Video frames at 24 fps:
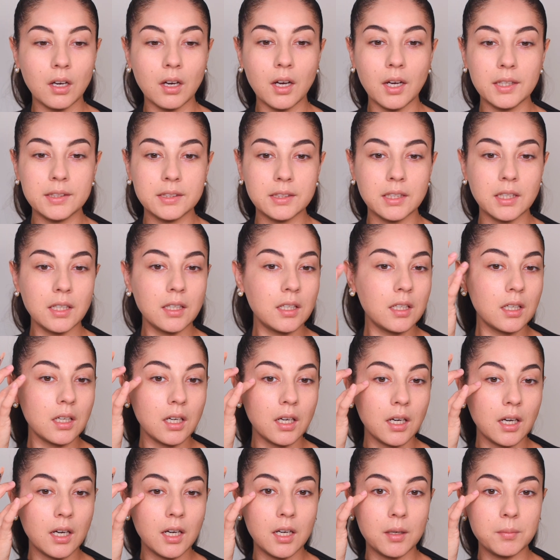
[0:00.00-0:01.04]
And then
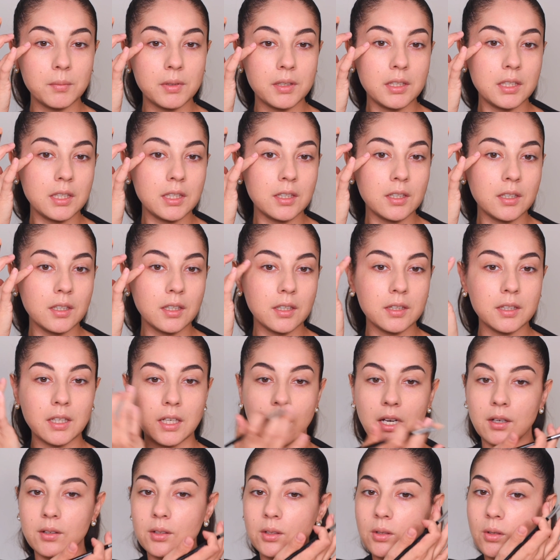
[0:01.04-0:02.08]
here in the
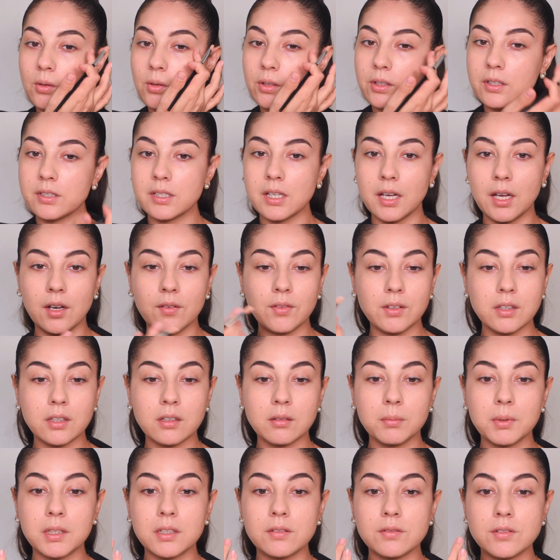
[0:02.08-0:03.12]
outer corners, I have a little
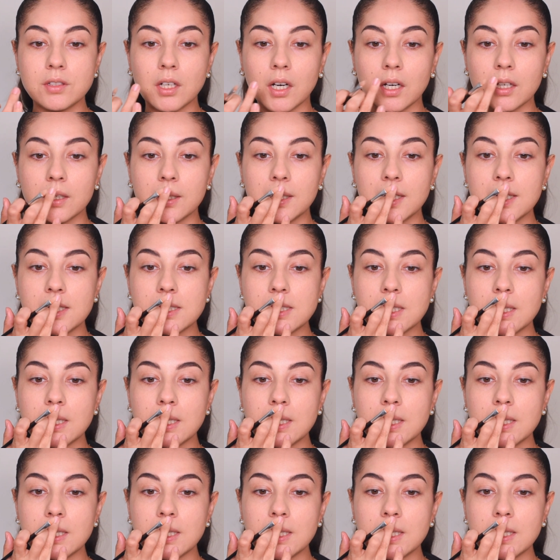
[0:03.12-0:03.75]
bit of darkness.